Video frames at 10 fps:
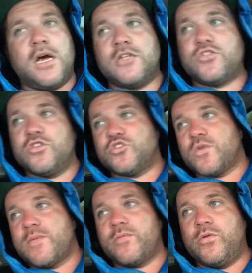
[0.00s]
to the
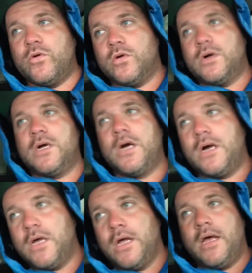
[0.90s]
swimming pool.
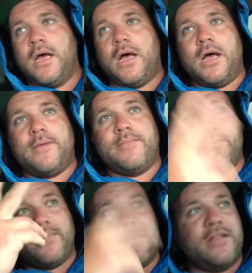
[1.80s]

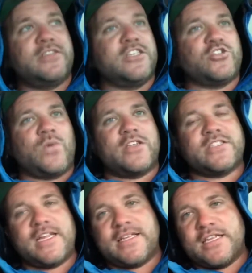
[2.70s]
In
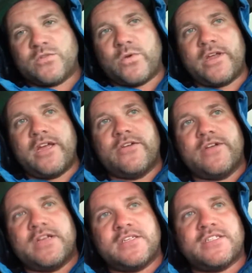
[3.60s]
situations like this, we're here
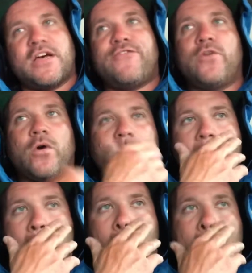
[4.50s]
in South Florida.
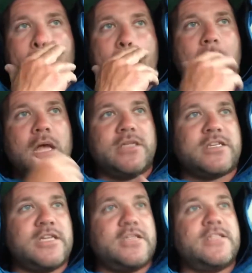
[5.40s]

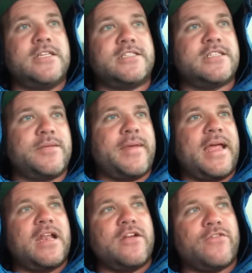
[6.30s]
This is the
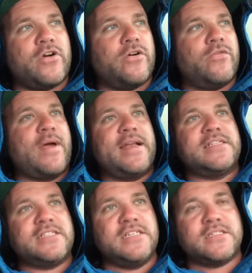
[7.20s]
beginning of our rainy
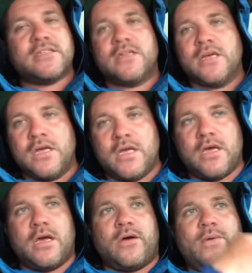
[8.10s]
season.
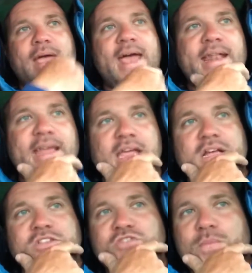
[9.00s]
We had
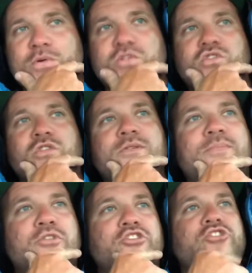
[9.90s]
a tropical storm that
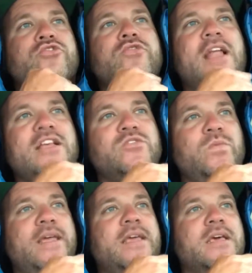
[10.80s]
pushed through last
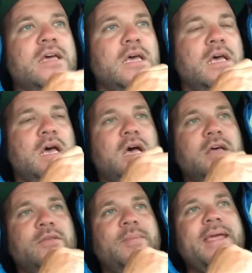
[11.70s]
week.
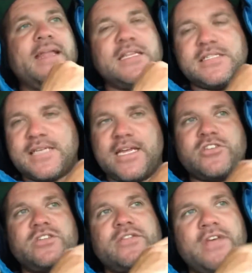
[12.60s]
The beginning
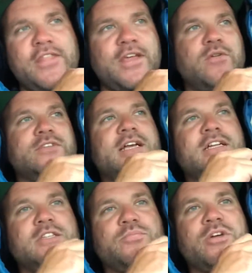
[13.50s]
stages of it, I think it was like a
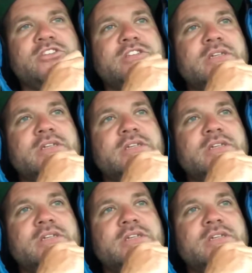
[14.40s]
depression